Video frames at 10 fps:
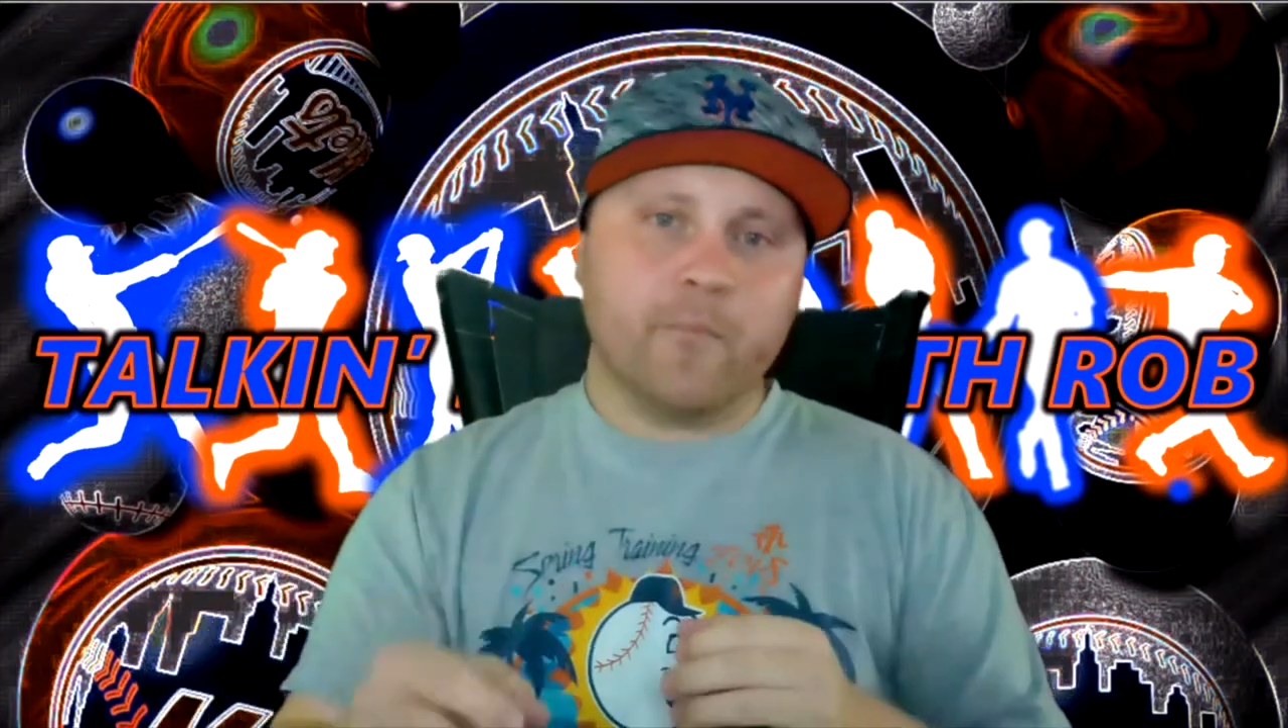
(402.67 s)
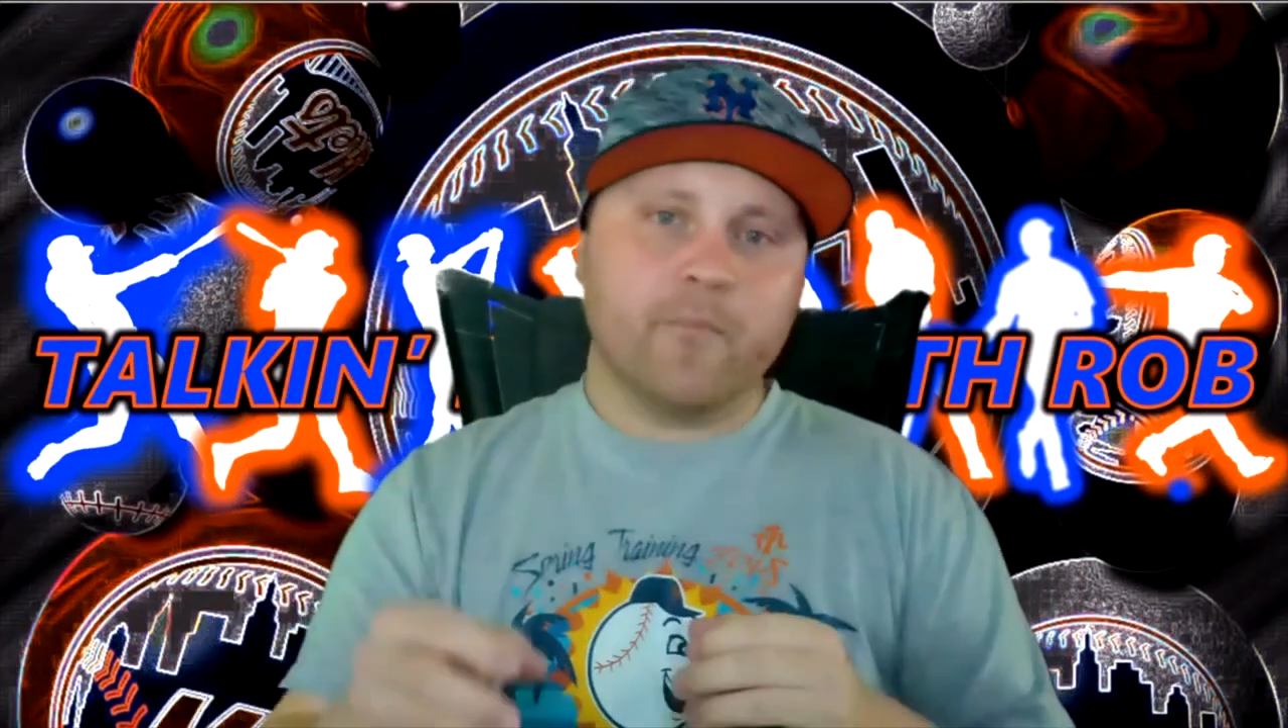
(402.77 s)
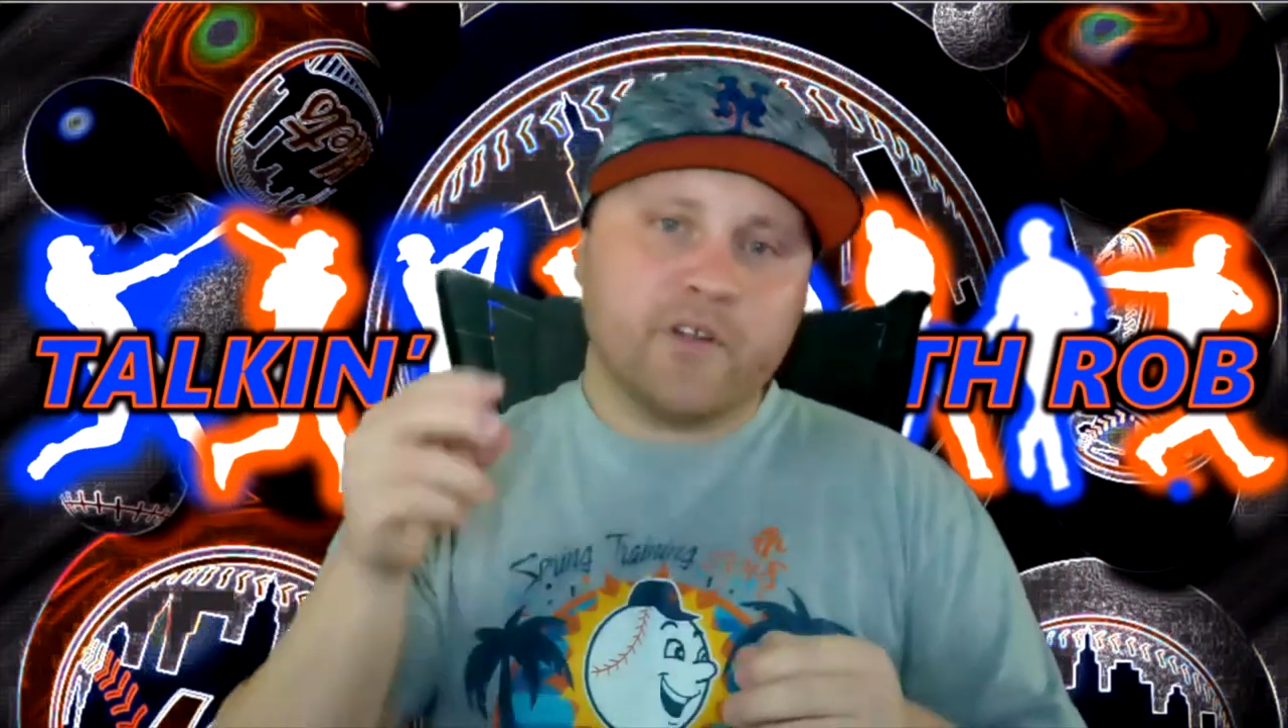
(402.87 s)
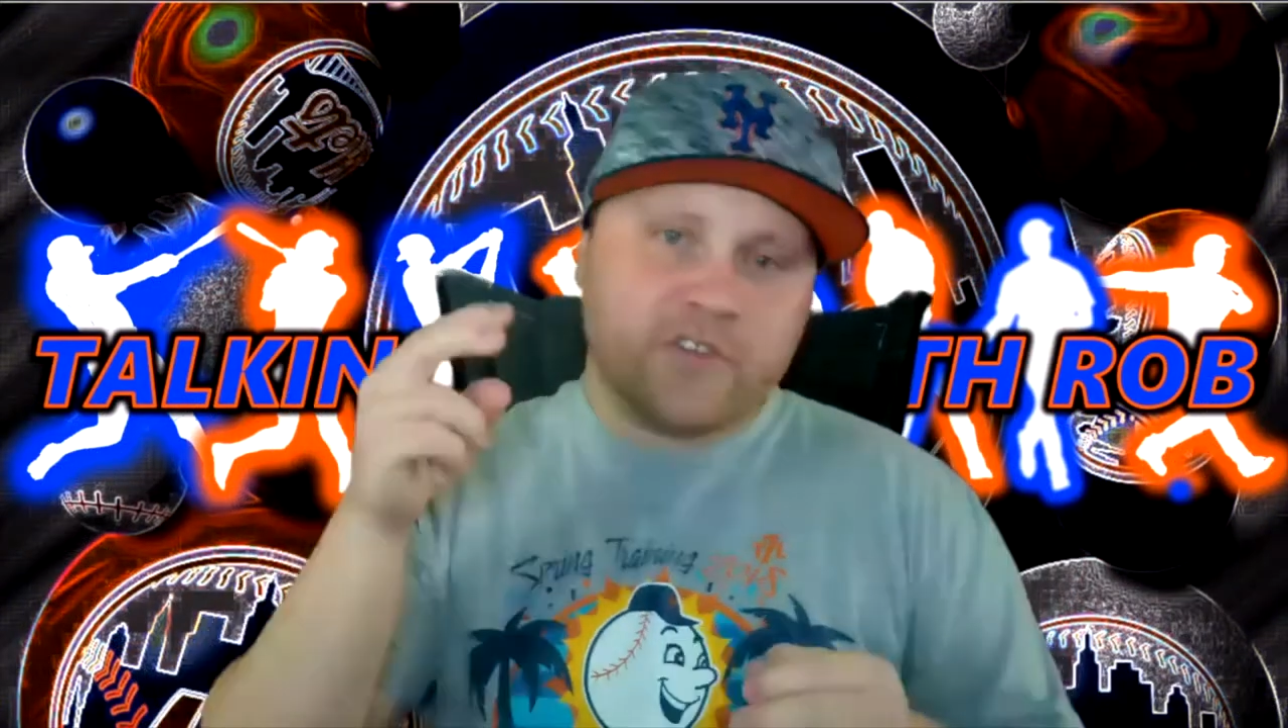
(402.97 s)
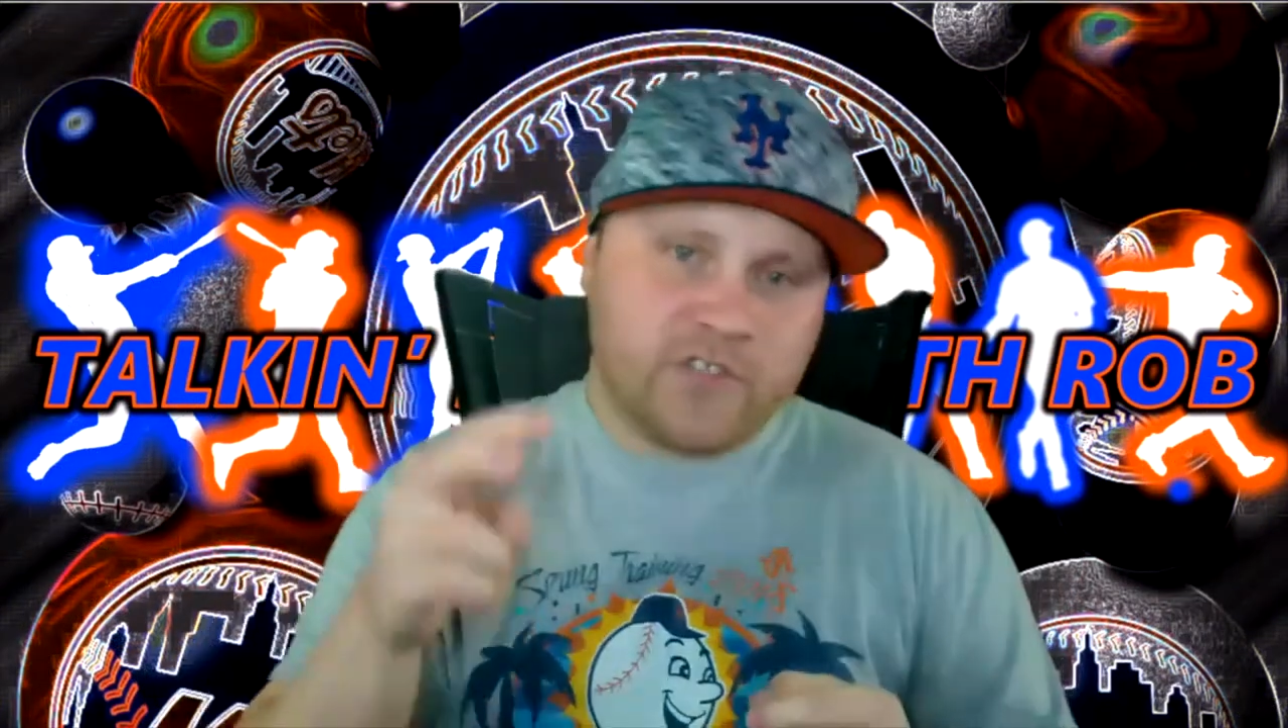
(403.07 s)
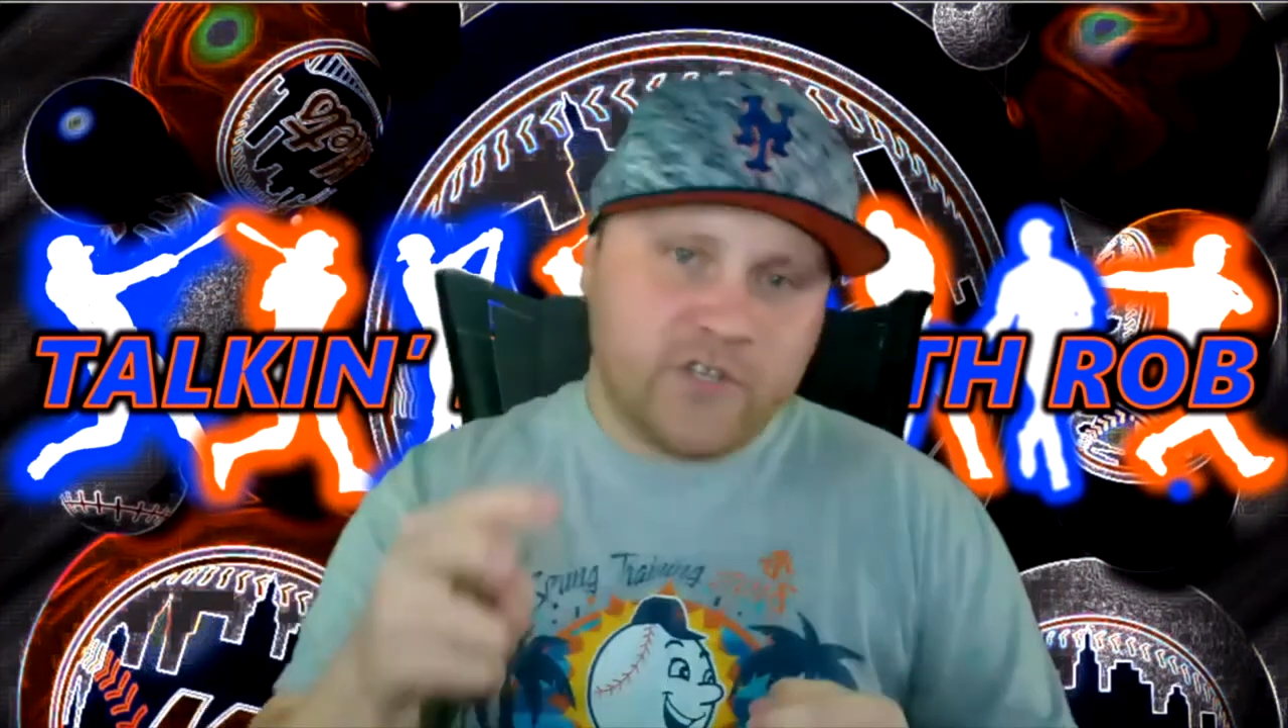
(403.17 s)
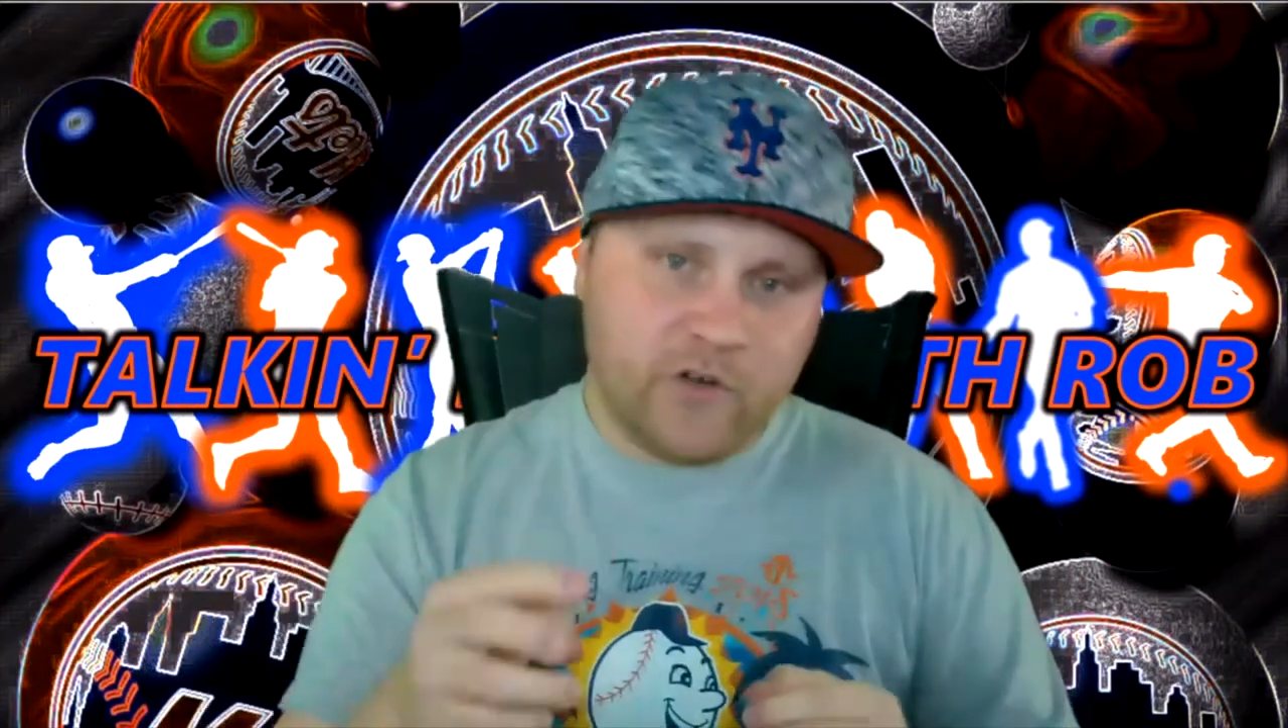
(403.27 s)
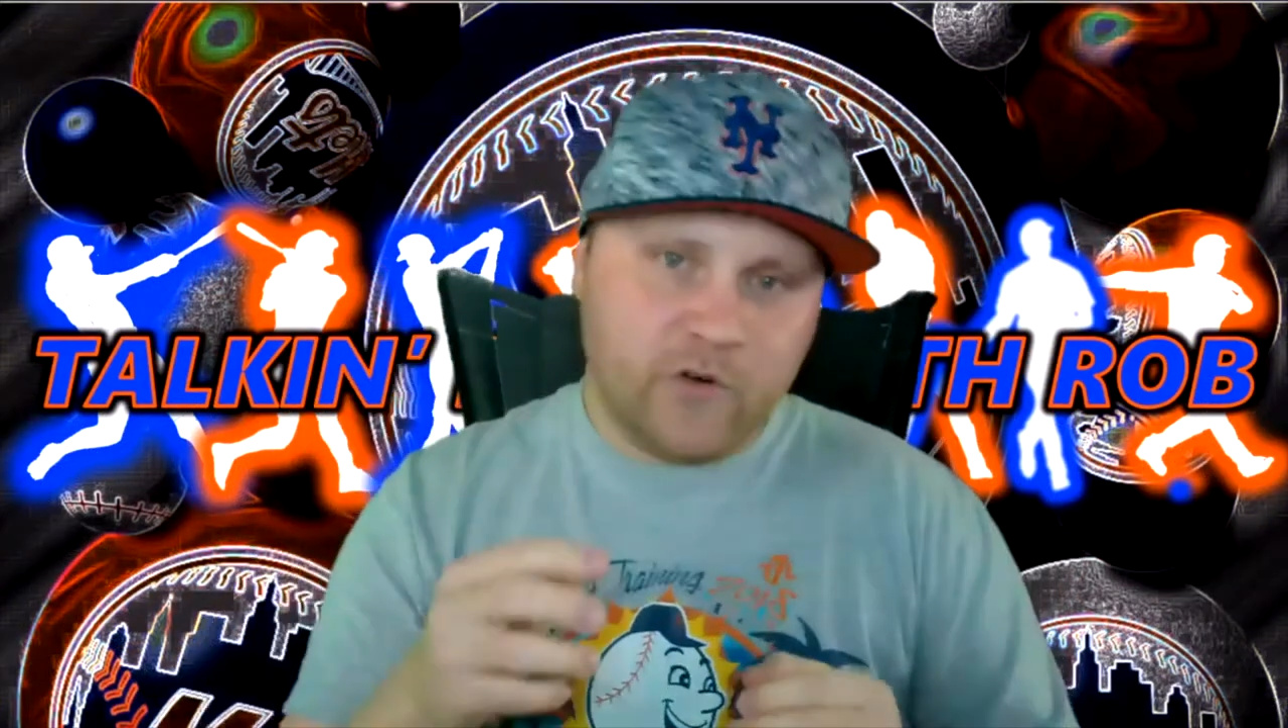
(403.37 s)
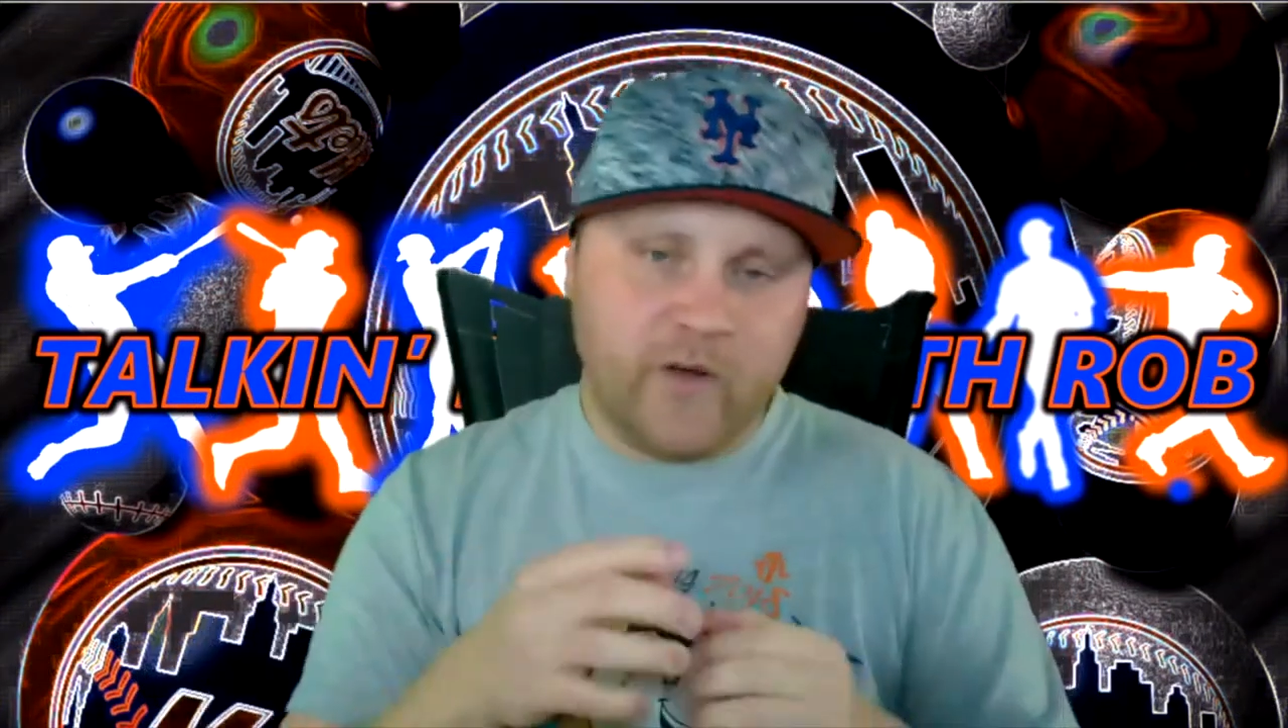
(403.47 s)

number two